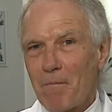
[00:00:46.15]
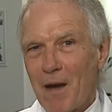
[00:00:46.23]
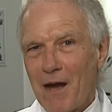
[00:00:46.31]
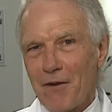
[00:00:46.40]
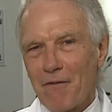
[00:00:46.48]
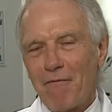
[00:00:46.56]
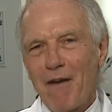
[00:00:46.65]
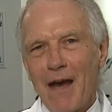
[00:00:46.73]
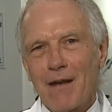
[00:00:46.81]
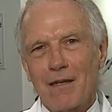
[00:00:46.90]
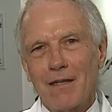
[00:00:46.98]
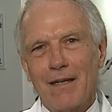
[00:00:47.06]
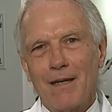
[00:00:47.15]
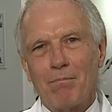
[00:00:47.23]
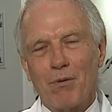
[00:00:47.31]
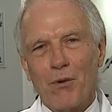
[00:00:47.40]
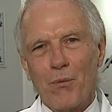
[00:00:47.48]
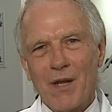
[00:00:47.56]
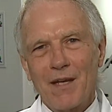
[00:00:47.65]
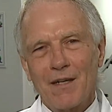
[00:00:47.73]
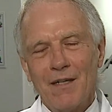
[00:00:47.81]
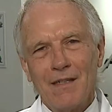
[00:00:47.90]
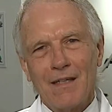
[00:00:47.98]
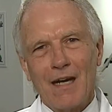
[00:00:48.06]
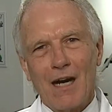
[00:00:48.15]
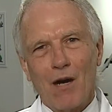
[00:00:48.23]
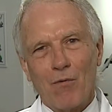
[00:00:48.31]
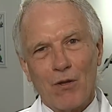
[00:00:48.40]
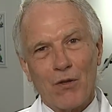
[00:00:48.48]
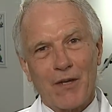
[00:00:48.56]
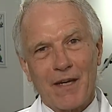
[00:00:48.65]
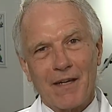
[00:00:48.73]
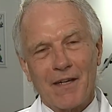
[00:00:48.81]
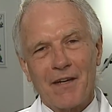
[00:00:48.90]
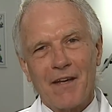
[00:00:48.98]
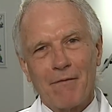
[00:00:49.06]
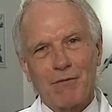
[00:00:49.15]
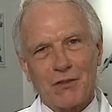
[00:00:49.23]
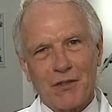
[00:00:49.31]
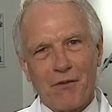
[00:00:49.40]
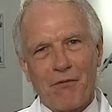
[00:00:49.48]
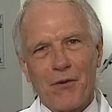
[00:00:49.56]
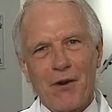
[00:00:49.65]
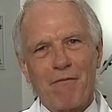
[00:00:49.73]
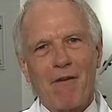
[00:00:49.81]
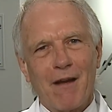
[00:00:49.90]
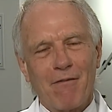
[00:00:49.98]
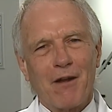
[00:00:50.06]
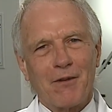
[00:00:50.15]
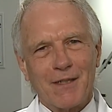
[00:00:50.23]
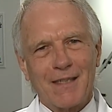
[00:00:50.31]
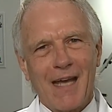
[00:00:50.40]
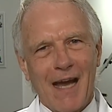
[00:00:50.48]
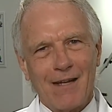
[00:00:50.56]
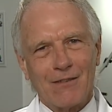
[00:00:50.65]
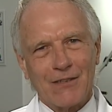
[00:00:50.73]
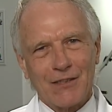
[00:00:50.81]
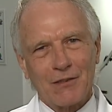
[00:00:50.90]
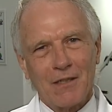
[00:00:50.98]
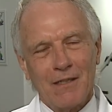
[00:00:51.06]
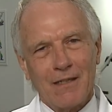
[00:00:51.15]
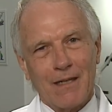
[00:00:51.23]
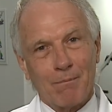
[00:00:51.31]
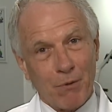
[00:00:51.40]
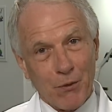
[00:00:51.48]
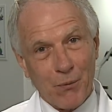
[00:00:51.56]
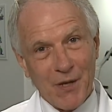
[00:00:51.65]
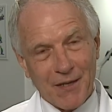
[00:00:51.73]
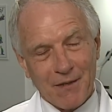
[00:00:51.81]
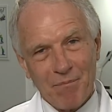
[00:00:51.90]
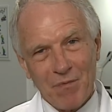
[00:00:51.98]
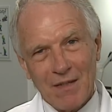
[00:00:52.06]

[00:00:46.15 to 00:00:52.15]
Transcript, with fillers: pound of fat uh, per week, uh, we're looking at a deficit of 3,500 calories uh, per week.